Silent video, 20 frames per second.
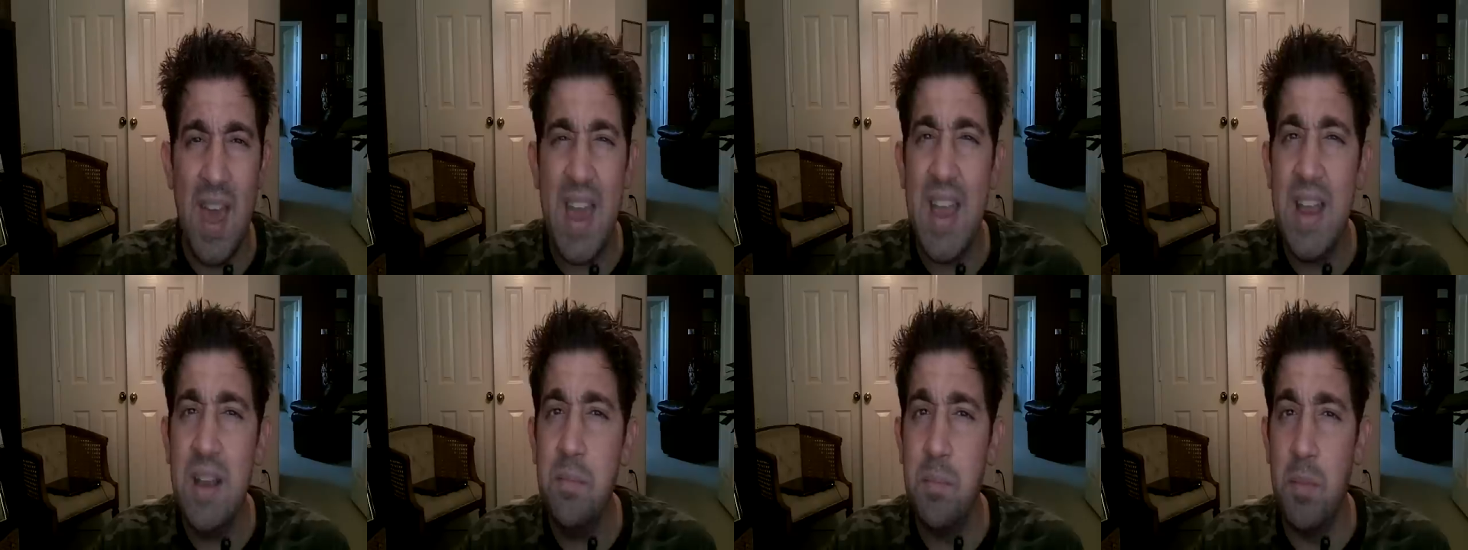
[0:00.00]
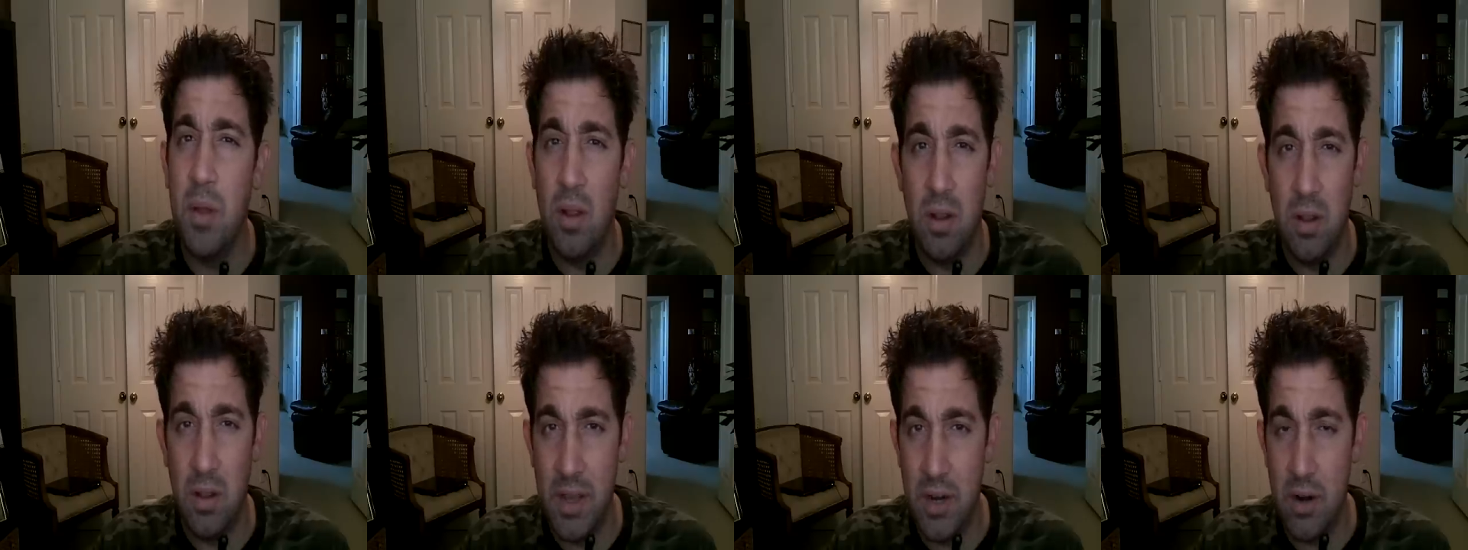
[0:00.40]
8
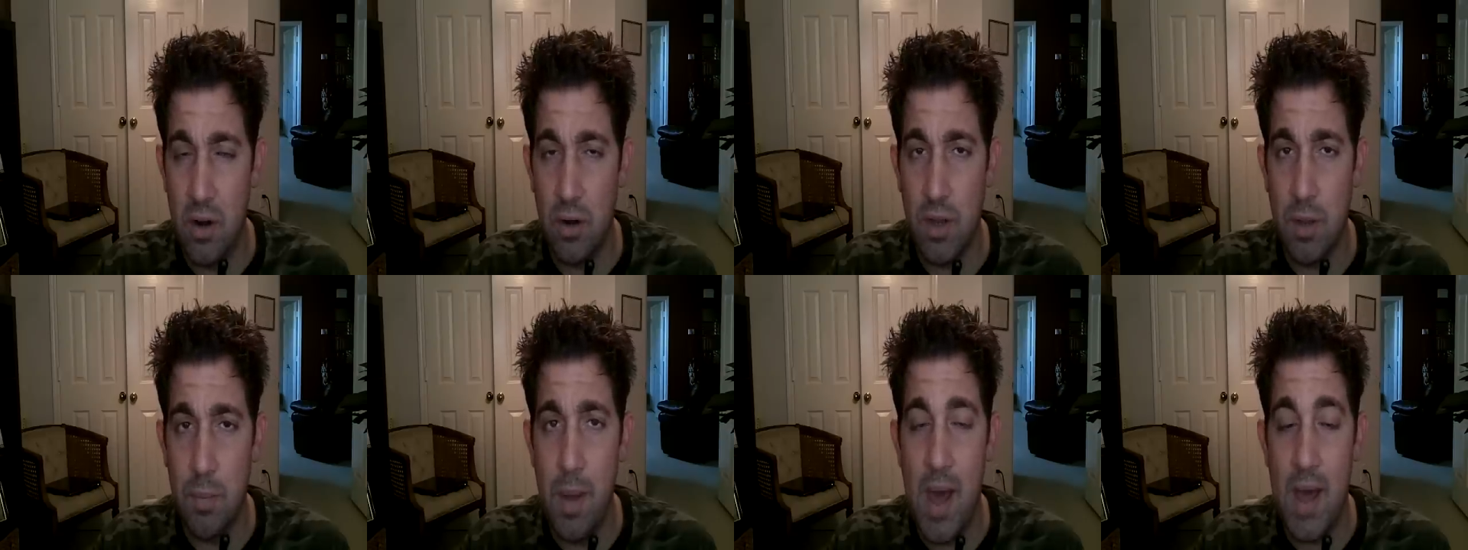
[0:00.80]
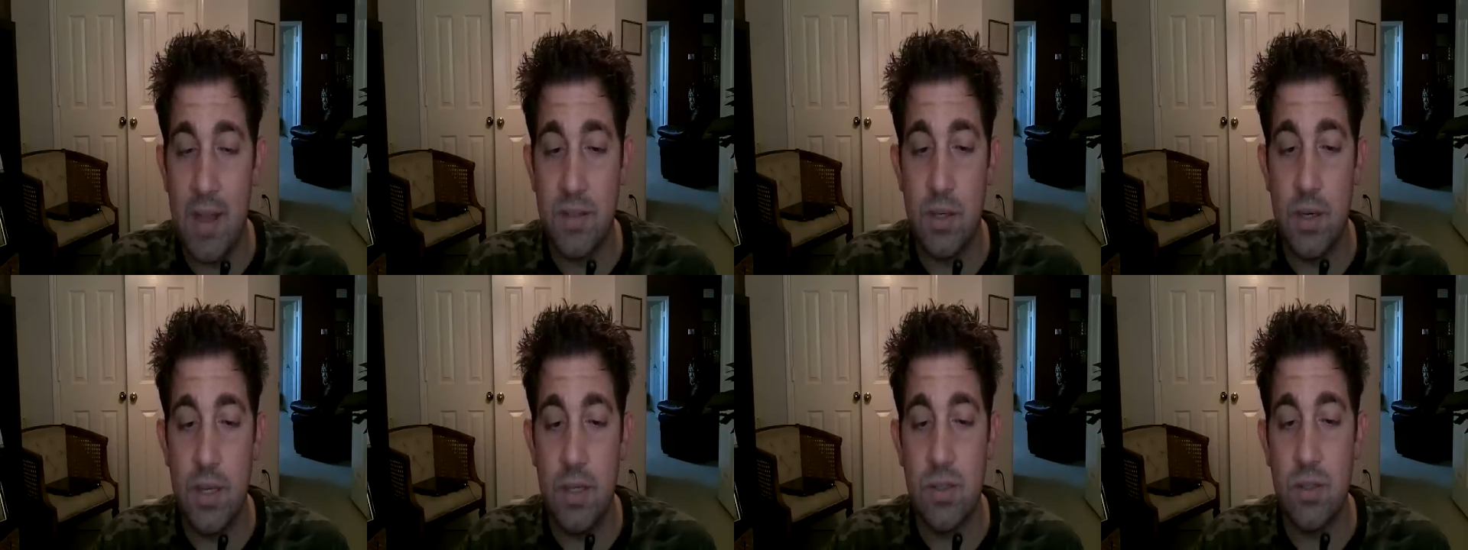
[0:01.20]
milliliter
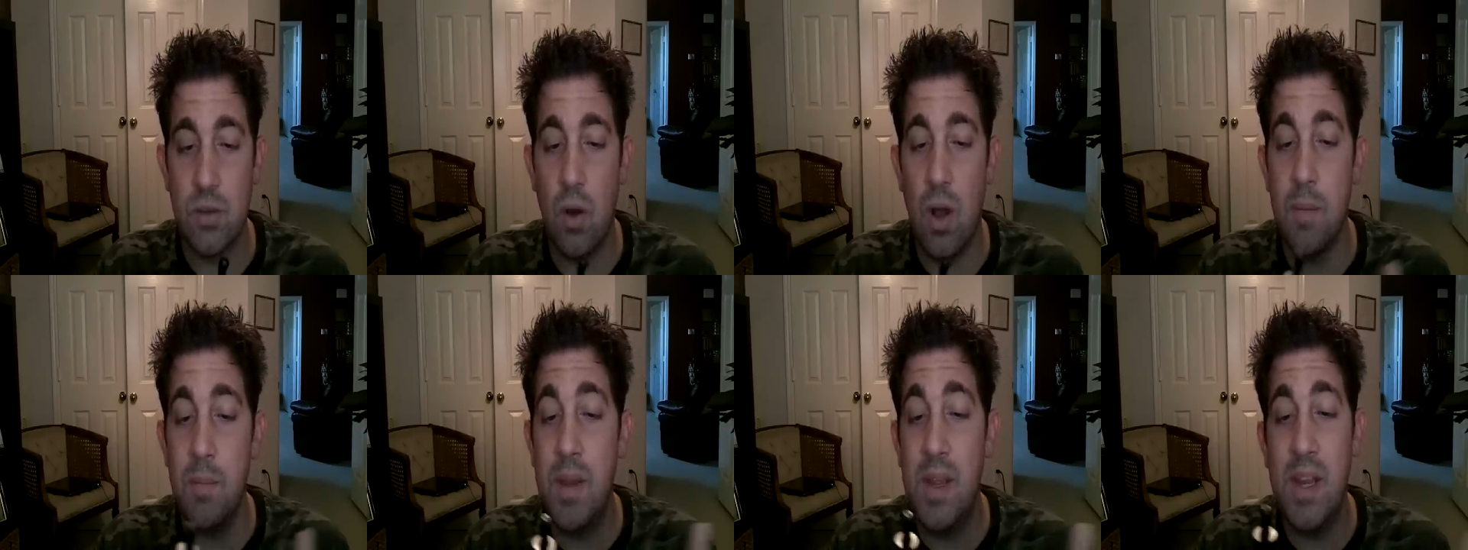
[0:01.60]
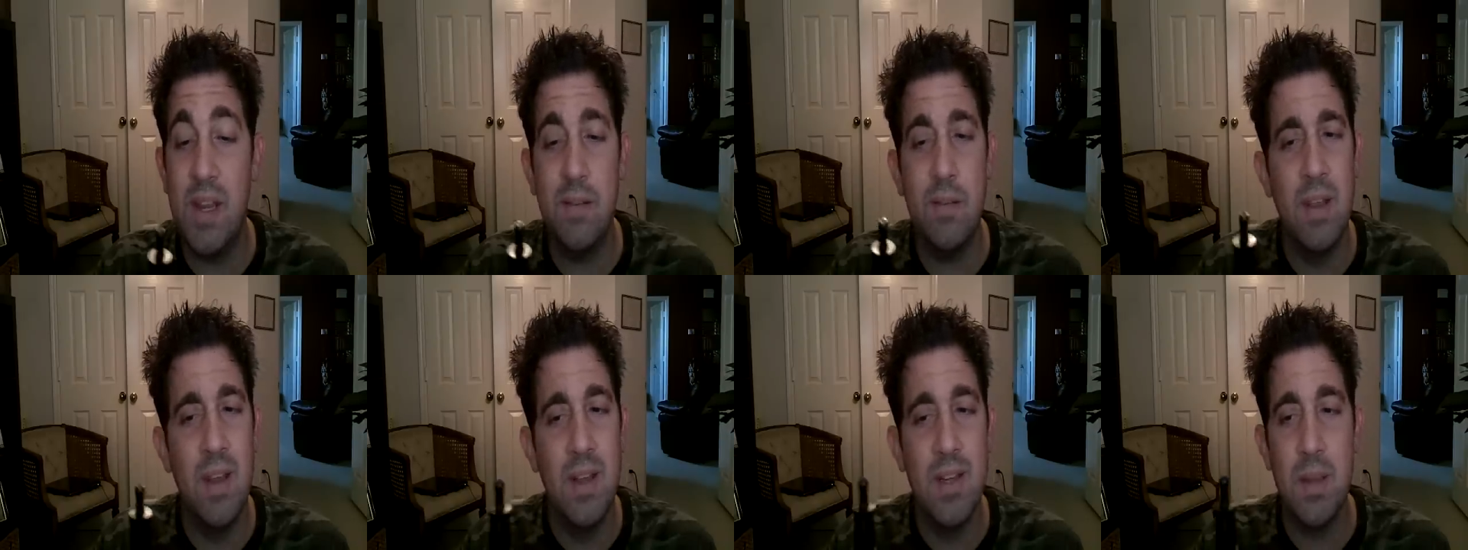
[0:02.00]
capacity. So I
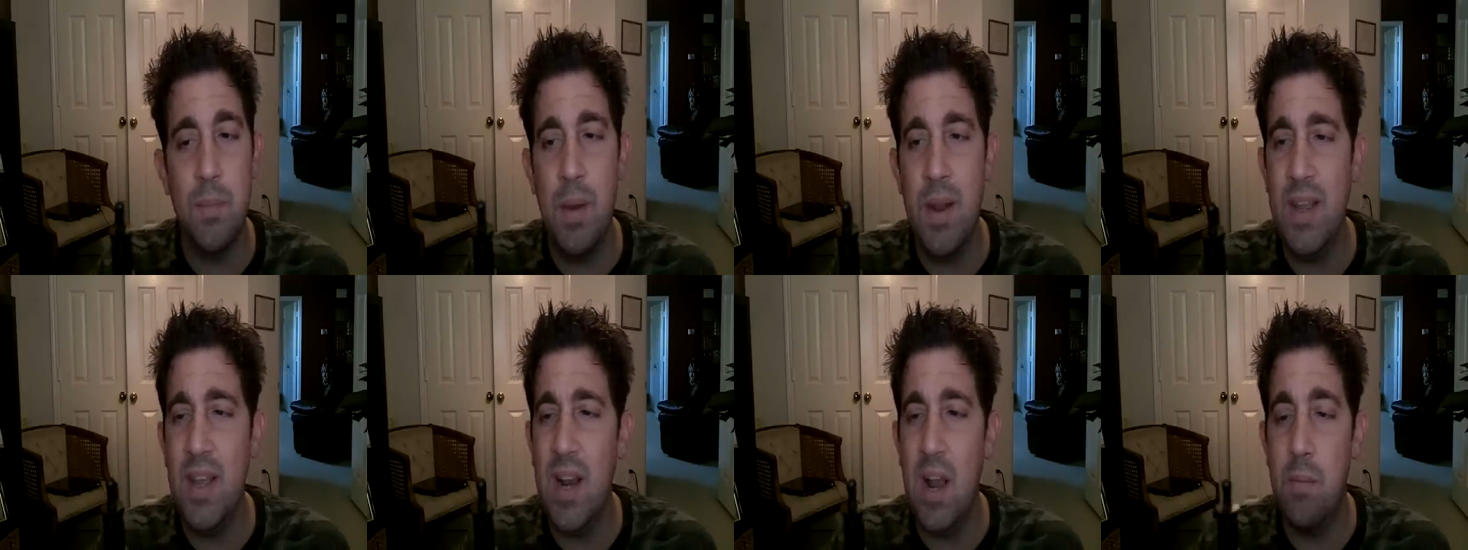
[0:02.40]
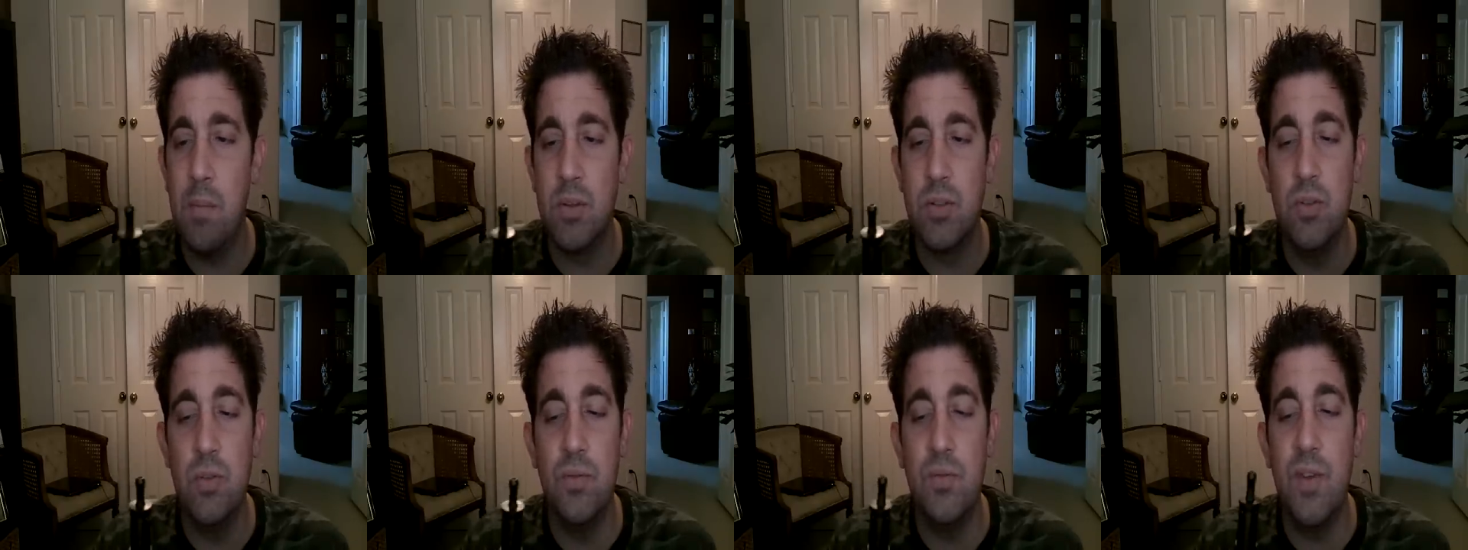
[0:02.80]
mean, depending on how
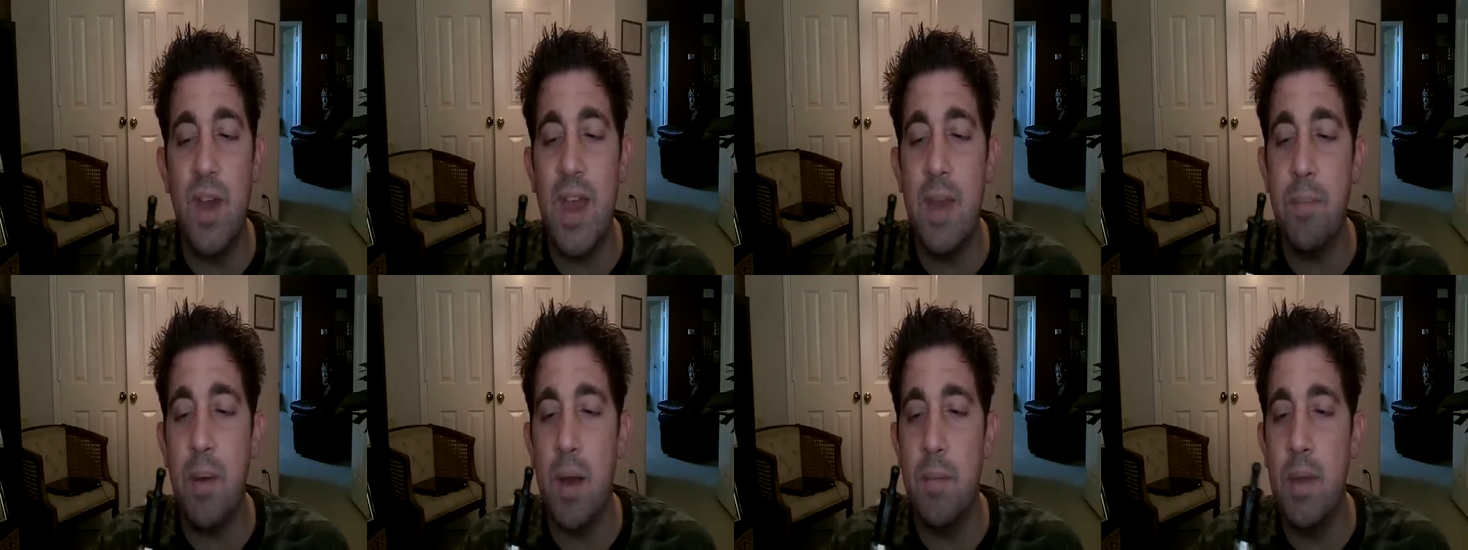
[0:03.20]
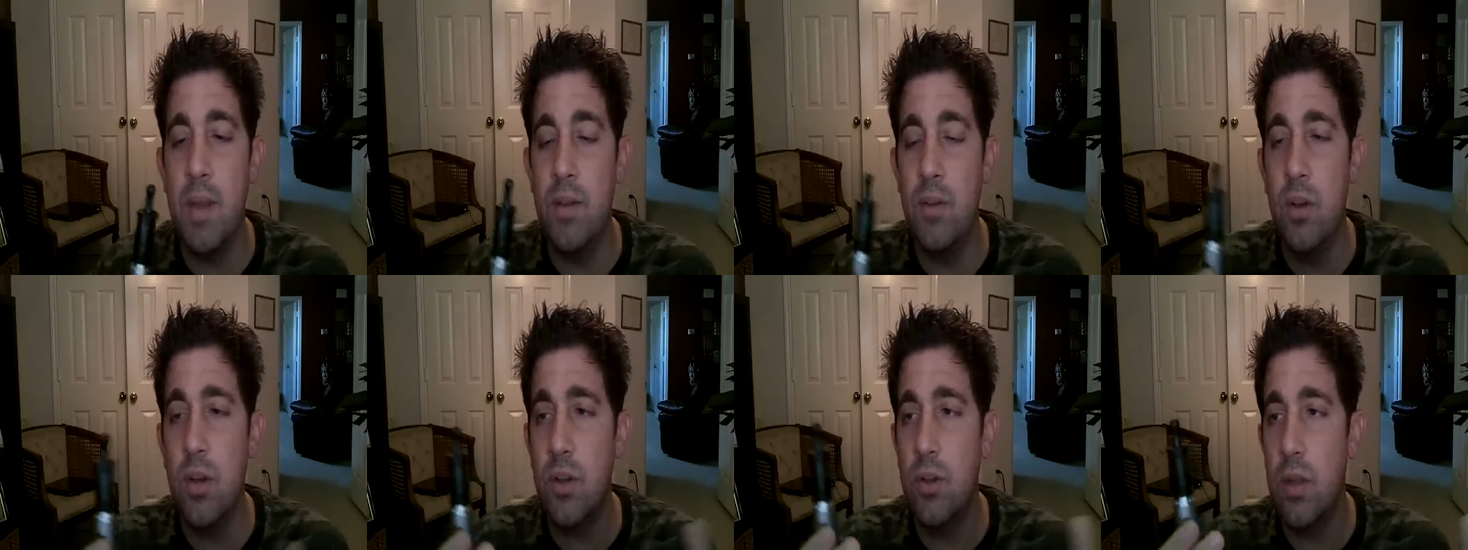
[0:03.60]
much you vape, I
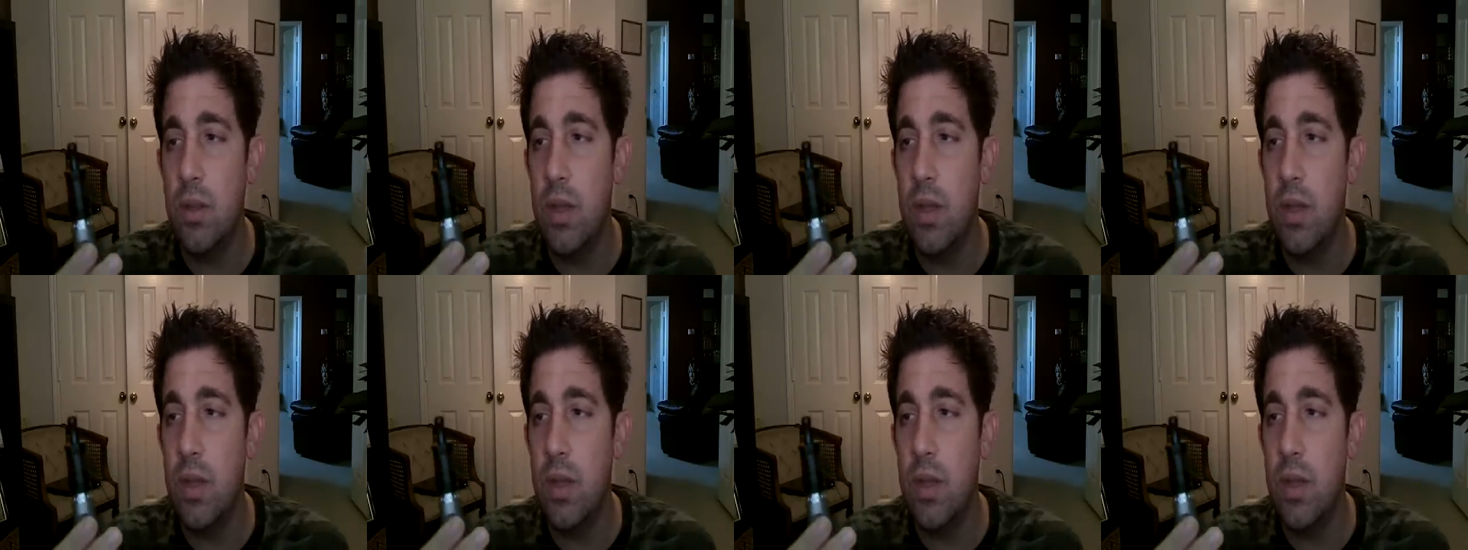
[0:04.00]
mean,